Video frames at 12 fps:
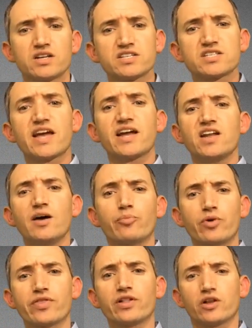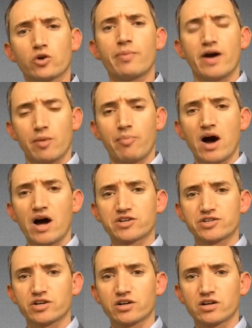stand up with a little better
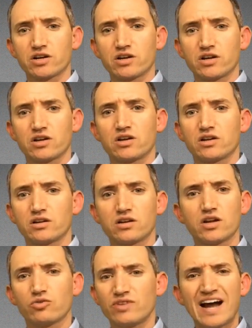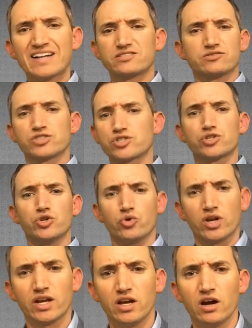posture. You know, not
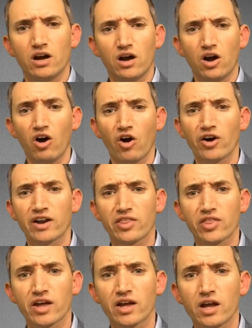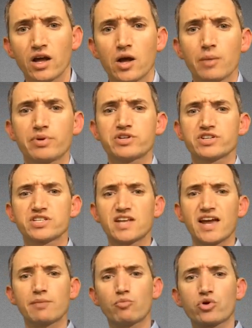snooty or anything, but just
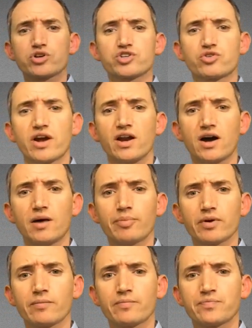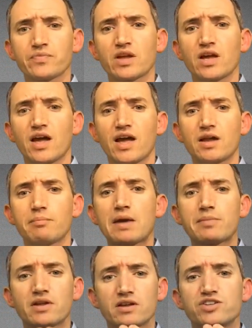stand more straight up and
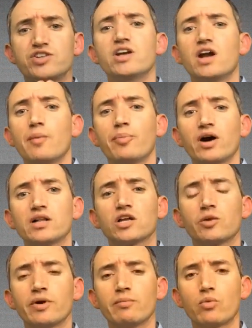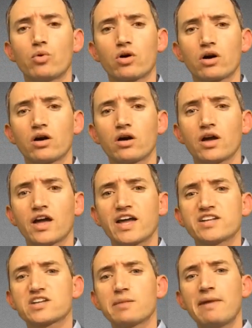maybe chin up a little bit more,
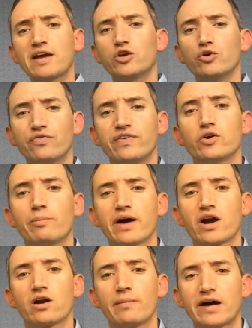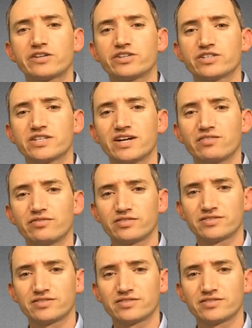and it's gonna make you feel better about yourself.